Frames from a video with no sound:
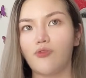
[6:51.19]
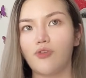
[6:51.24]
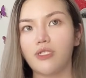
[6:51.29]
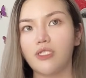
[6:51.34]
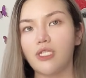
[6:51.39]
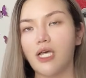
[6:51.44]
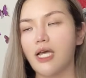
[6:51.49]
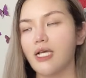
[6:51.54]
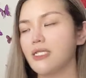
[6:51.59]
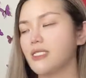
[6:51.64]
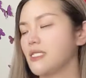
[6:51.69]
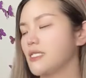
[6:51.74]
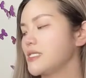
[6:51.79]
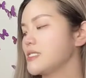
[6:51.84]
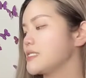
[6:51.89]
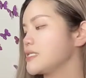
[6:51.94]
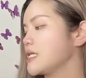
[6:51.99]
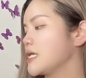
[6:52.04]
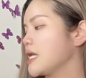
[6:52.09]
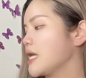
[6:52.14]
sizes.
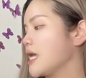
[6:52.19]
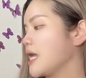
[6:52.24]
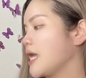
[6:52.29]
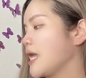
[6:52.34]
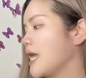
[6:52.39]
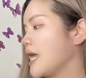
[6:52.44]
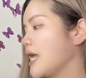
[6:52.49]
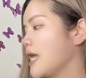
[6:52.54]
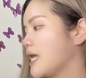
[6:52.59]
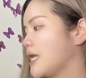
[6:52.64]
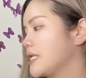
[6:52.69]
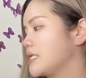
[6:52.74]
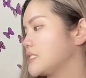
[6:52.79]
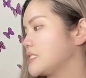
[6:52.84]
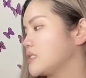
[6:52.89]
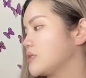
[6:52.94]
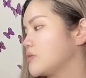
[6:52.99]
And